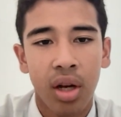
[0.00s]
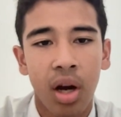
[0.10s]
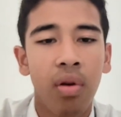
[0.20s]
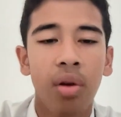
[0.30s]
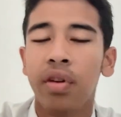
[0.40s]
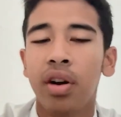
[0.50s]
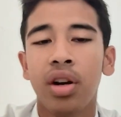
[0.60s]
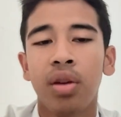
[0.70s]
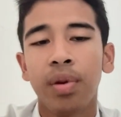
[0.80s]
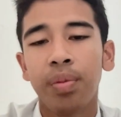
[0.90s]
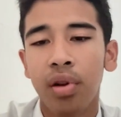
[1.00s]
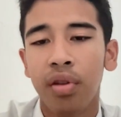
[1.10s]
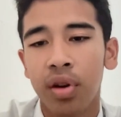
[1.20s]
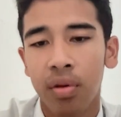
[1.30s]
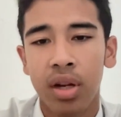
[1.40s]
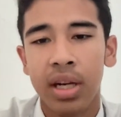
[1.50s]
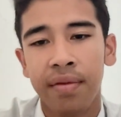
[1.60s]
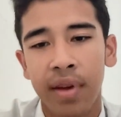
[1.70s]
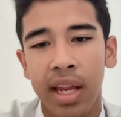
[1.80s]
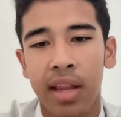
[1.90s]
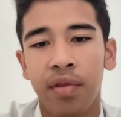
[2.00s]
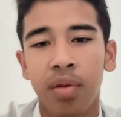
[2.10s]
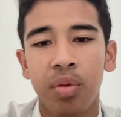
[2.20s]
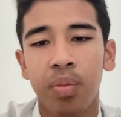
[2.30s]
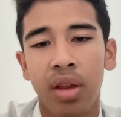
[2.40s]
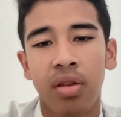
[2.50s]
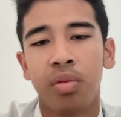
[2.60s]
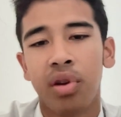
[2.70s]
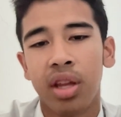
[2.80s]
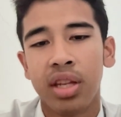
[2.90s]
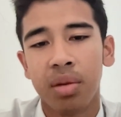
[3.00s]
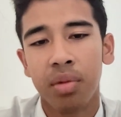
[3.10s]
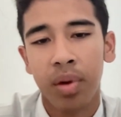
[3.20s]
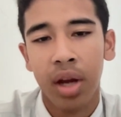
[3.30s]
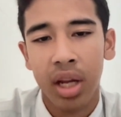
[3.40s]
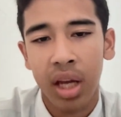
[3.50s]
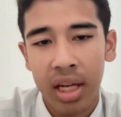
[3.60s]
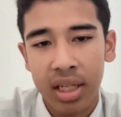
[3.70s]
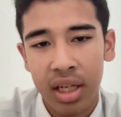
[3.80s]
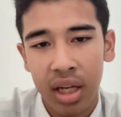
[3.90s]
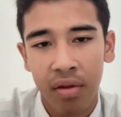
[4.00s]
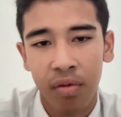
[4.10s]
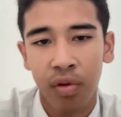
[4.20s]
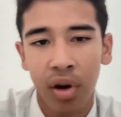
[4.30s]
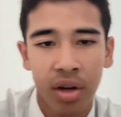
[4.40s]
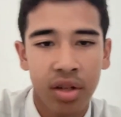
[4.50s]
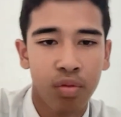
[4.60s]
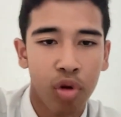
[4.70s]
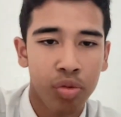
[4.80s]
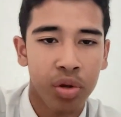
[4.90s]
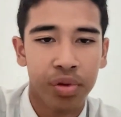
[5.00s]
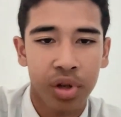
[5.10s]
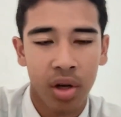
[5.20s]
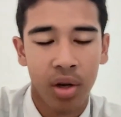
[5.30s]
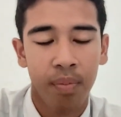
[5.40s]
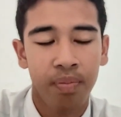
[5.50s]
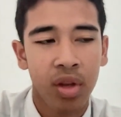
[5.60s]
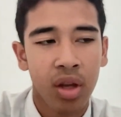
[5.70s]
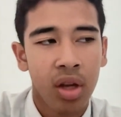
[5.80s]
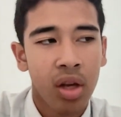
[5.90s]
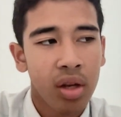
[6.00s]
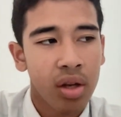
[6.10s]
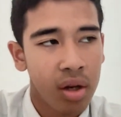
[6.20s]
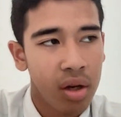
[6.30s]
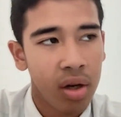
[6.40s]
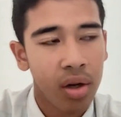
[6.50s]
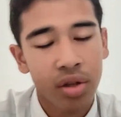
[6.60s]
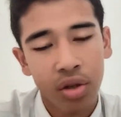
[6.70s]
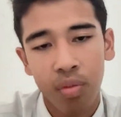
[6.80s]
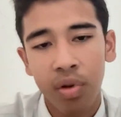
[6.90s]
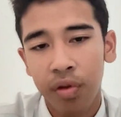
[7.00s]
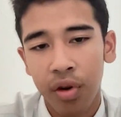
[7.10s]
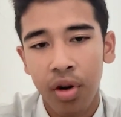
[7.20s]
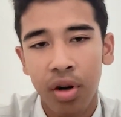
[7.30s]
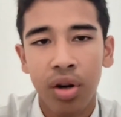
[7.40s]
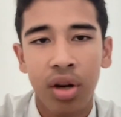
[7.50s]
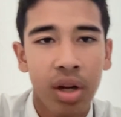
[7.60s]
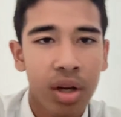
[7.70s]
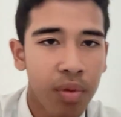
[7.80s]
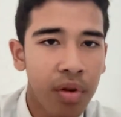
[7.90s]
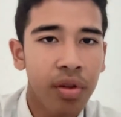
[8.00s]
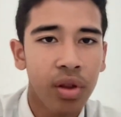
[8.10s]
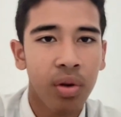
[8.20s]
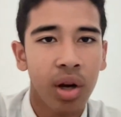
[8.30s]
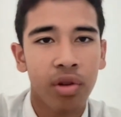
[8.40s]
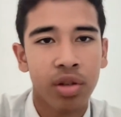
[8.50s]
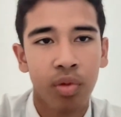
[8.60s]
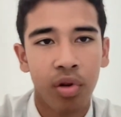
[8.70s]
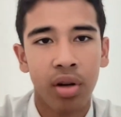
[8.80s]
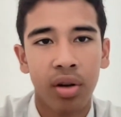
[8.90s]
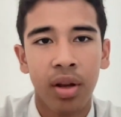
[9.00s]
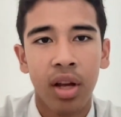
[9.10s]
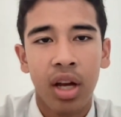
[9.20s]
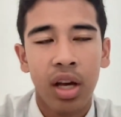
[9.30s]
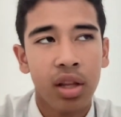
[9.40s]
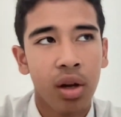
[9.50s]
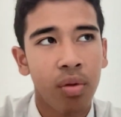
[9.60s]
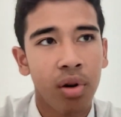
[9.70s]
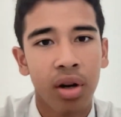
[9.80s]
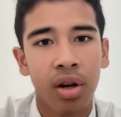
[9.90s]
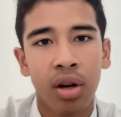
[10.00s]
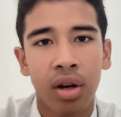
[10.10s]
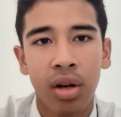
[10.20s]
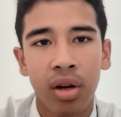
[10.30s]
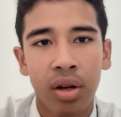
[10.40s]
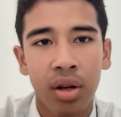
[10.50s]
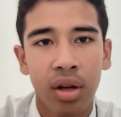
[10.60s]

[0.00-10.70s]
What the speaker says: However, the people of Noah deviated from the path of monotheism and began engaging in various forms of syirik. So before Prophet Noah was born, there were